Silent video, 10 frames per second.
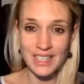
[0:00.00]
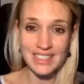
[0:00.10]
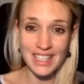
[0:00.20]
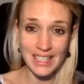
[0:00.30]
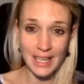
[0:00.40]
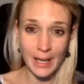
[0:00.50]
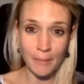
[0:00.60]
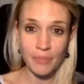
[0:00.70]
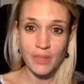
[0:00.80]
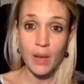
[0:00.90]
succeeding.
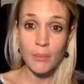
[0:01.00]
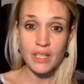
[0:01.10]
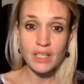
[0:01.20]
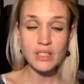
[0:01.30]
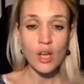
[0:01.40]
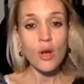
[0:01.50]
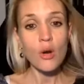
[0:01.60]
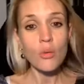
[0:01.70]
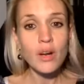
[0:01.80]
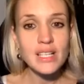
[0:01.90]
Because
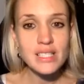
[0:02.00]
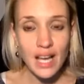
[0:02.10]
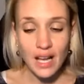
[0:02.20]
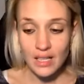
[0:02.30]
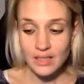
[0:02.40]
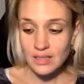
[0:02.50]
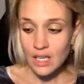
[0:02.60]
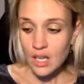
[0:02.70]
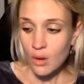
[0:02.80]
what it does,